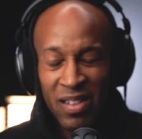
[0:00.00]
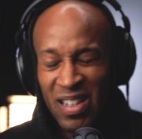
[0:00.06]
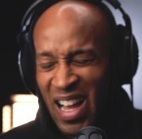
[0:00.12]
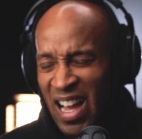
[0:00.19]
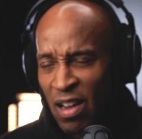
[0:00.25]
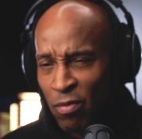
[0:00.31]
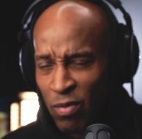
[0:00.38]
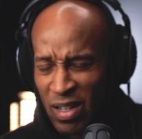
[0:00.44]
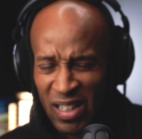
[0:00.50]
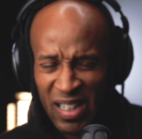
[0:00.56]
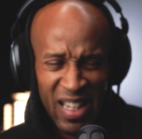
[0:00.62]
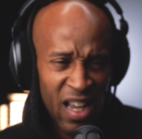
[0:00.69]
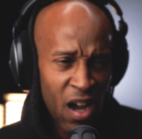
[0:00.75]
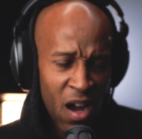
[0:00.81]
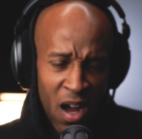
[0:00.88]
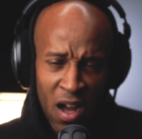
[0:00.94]
Not
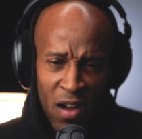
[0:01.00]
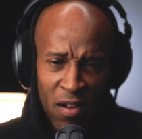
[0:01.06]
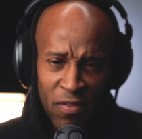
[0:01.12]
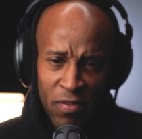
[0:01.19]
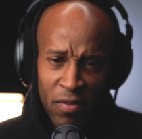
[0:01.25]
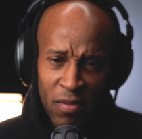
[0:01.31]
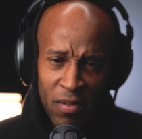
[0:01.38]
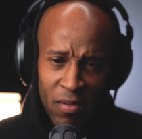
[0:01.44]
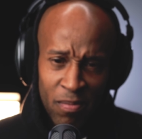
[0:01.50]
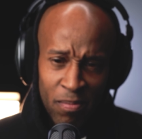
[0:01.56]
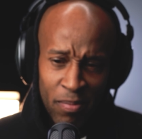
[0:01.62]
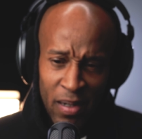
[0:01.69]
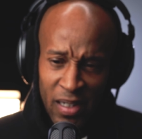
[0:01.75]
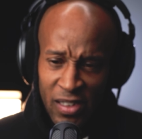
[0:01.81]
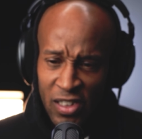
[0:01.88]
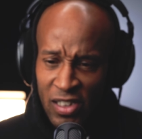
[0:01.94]
really off,
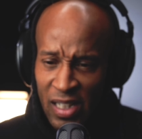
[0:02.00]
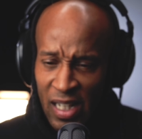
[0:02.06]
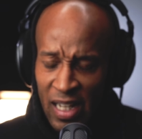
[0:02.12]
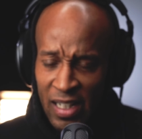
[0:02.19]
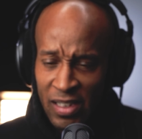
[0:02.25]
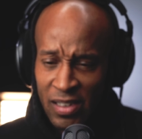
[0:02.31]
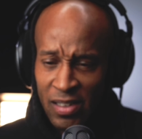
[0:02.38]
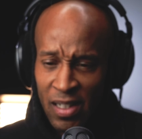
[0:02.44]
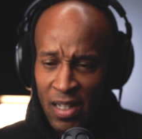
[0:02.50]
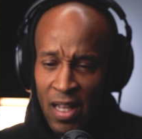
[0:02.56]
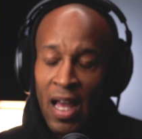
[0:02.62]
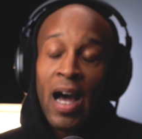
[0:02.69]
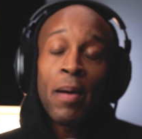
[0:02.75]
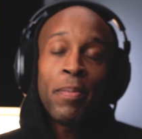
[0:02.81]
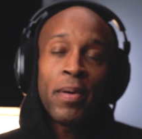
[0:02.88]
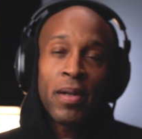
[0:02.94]
but just,
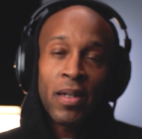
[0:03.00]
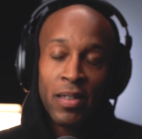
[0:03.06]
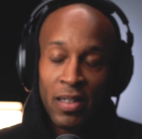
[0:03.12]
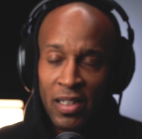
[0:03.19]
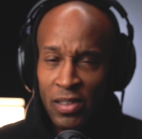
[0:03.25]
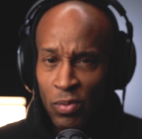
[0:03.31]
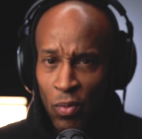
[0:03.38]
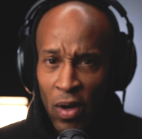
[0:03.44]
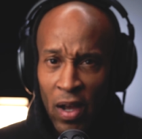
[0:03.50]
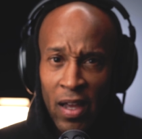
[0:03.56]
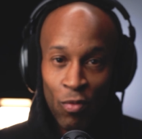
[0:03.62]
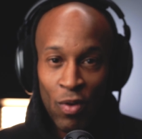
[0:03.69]
I put it this way.